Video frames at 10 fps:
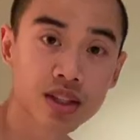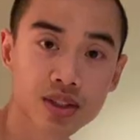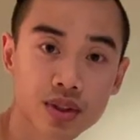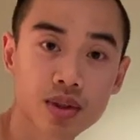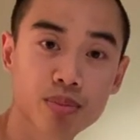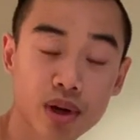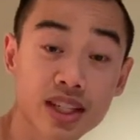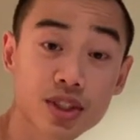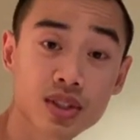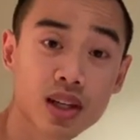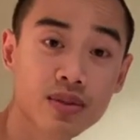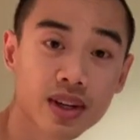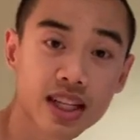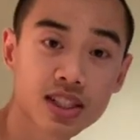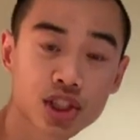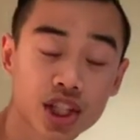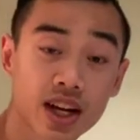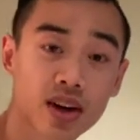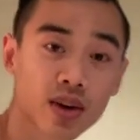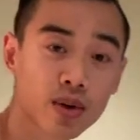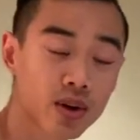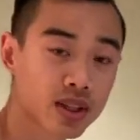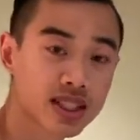So you can brace yourself against a chair or a